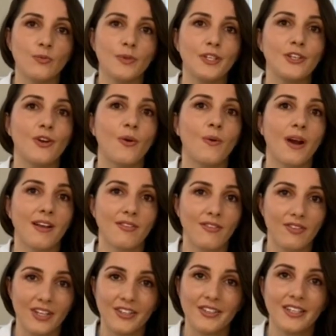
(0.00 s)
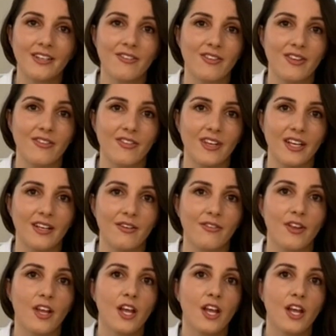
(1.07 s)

We know how serious this is.